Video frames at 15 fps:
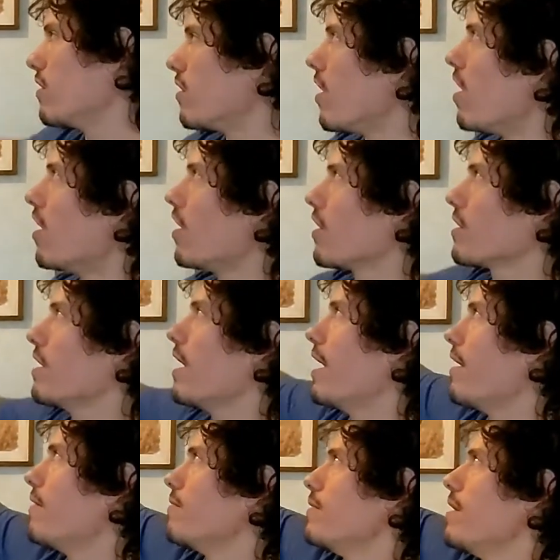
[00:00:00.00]
long,
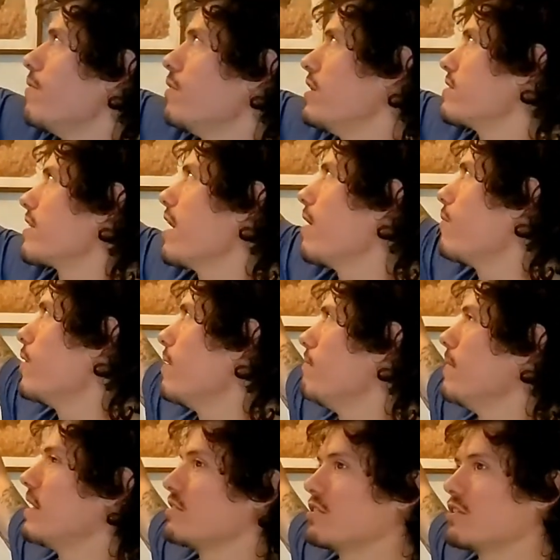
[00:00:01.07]
and we just kind of went and
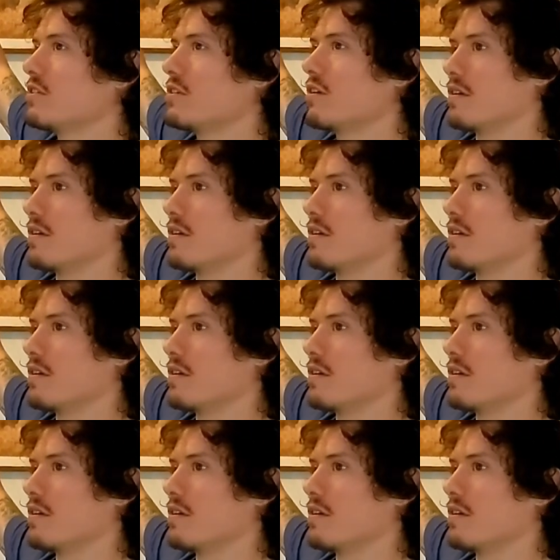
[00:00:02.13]
measured